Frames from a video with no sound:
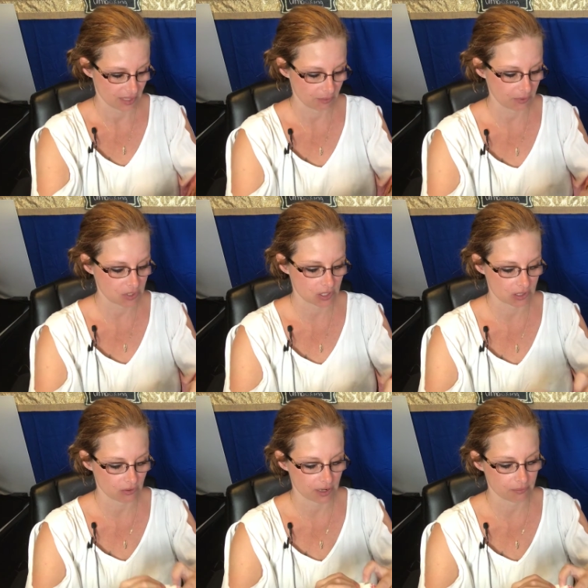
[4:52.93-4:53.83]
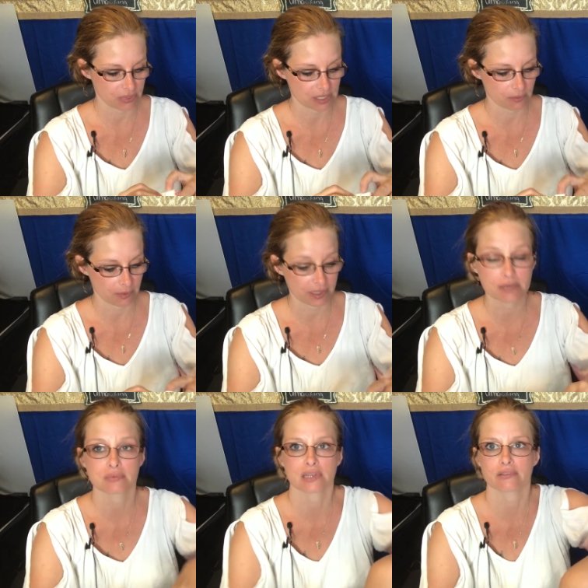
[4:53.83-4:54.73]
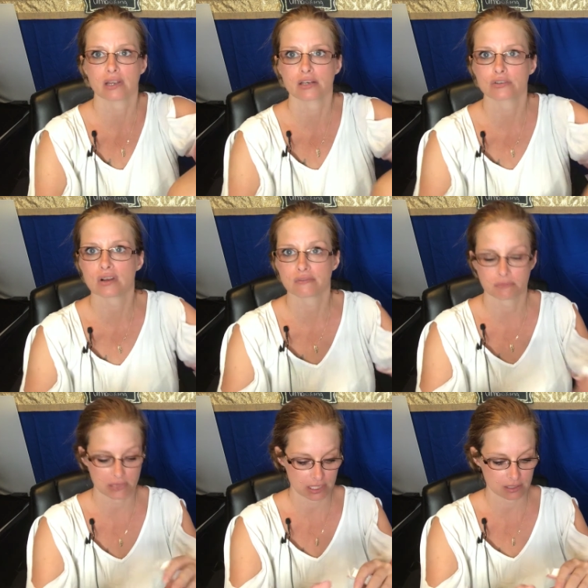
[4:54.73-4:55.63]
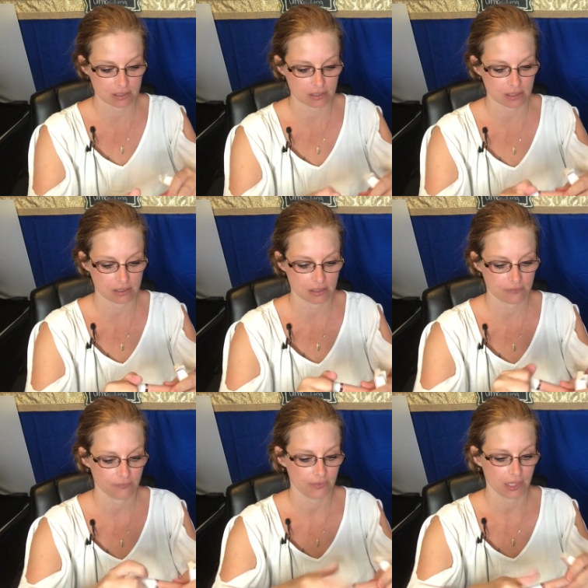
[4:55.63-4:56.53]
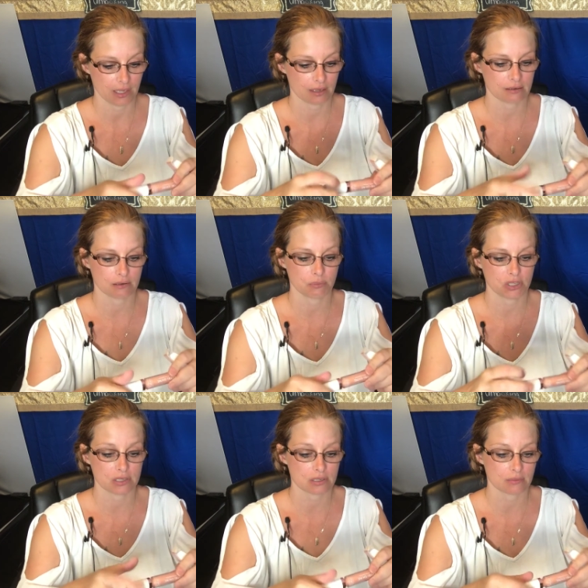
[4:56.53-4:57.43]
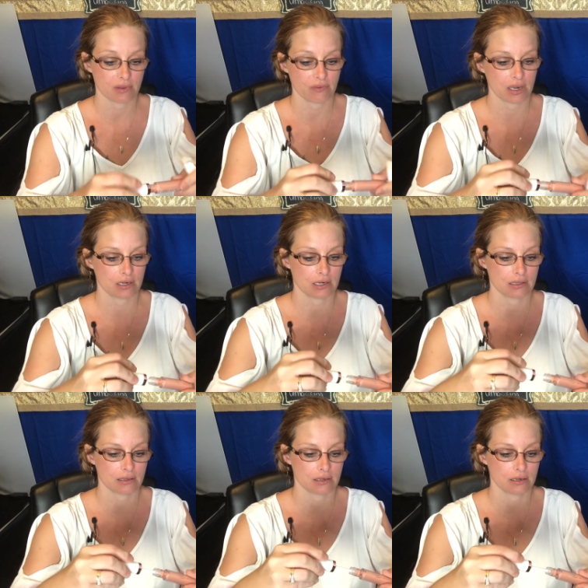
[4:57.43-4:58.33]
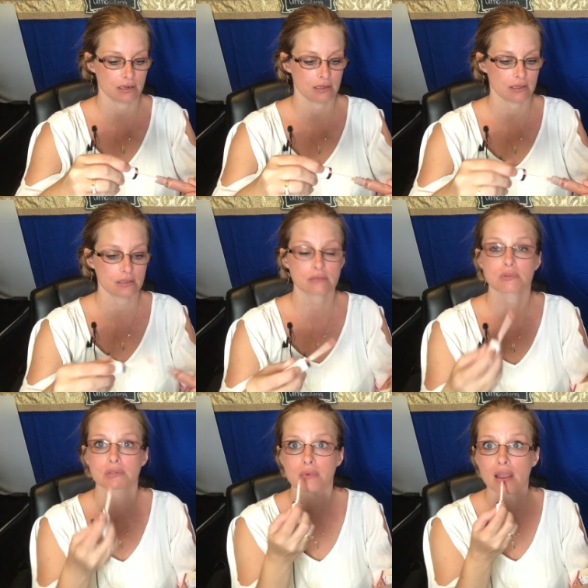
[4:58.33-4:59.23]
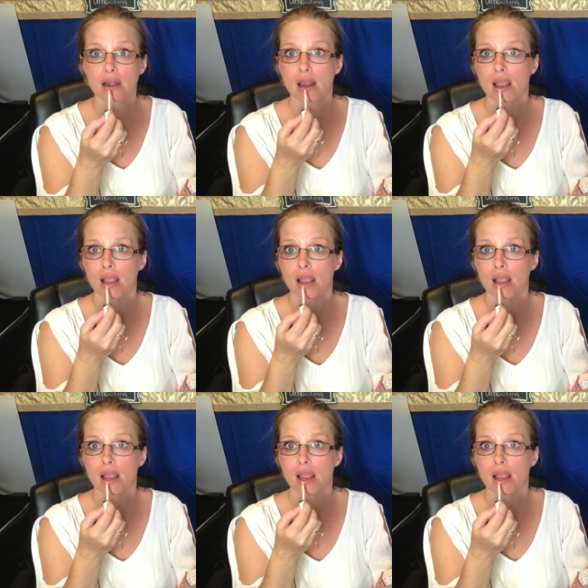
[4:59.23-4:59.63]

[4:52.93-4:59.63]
I'm going to show you. Go ahead and put some on my lips now. They're kind of dry from being in the sun. i put this on my vanity. That This one's mine.